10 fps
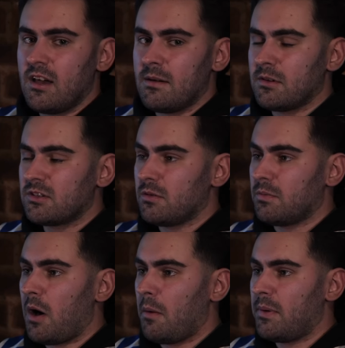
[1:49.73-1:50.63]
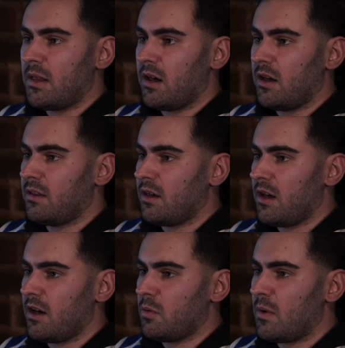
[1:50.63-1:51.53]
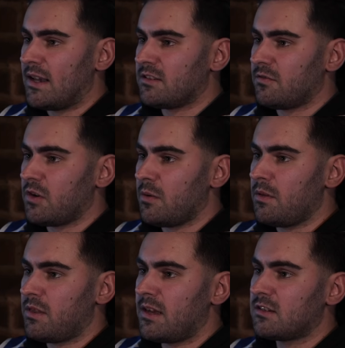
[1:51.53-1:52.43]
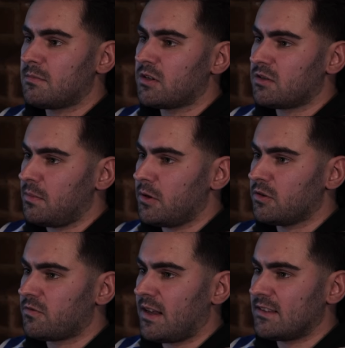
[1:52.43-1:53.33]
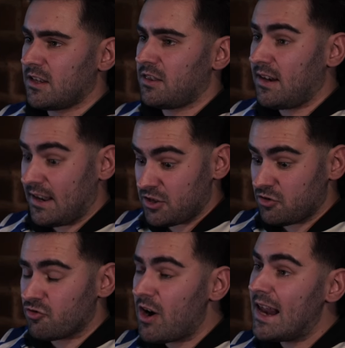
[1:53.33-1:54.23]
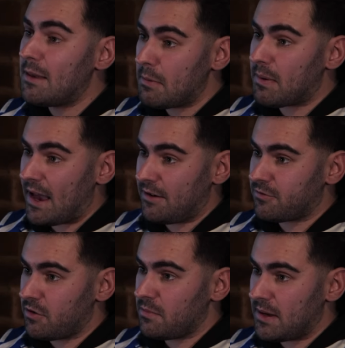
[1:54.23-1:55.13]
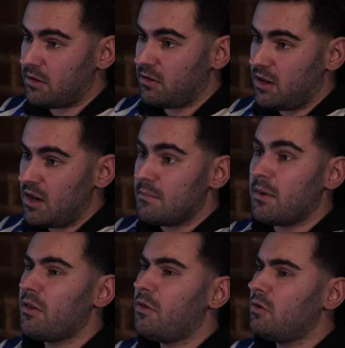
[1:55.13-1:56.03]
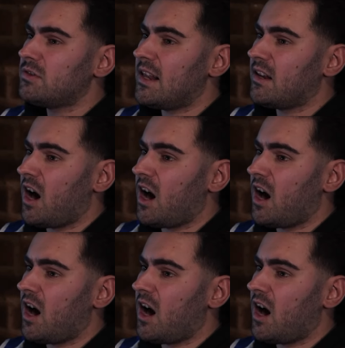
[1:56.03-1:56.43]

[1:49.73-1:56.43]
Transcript: amongst the popular ways of doing things amongst the Blues fans. They think they should really be playing through the middle, but I thought Taylor